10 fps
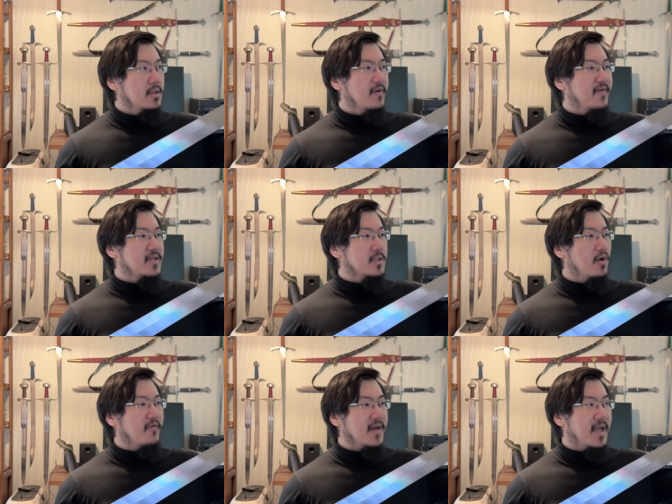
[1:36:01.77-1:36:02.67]
If it's
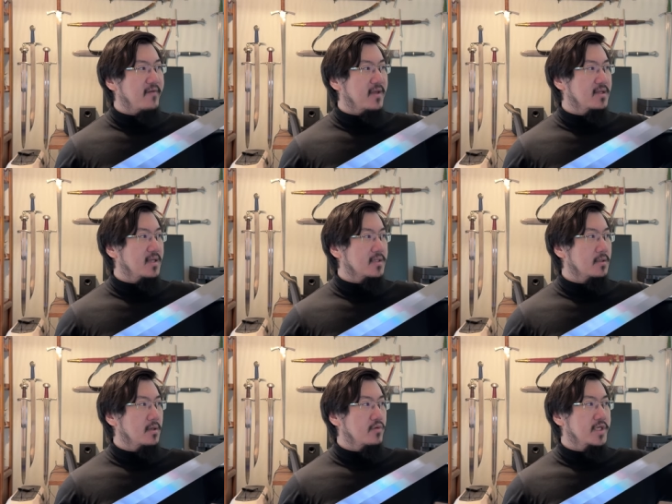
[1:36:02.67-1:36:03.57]
already heavy in this
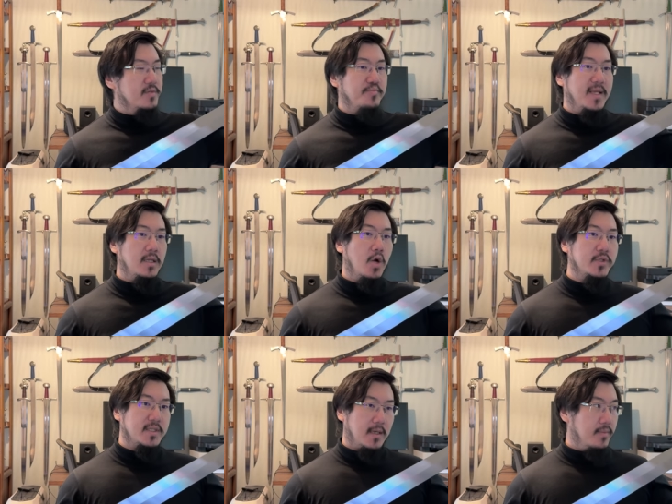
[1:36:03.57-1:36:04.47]
region below
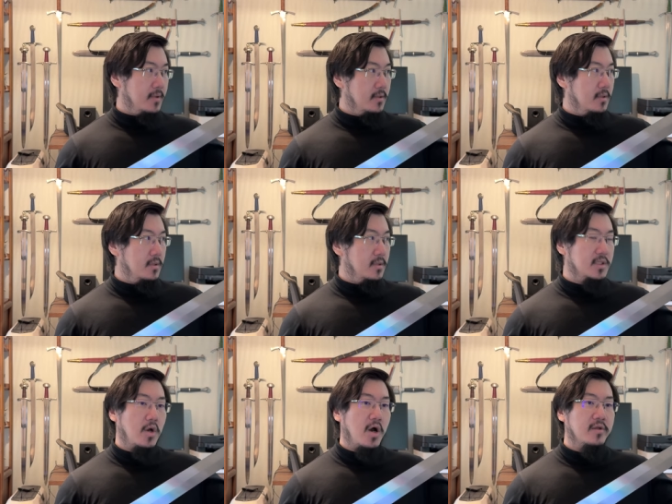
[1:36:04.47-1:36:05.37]
the tip, it's
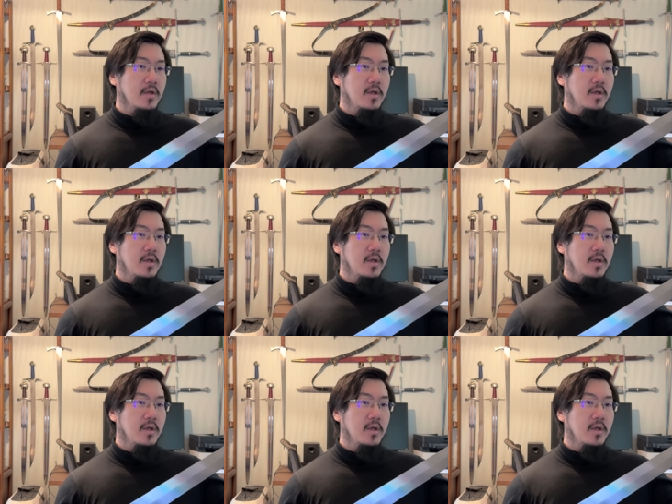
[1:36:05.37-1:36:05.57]
called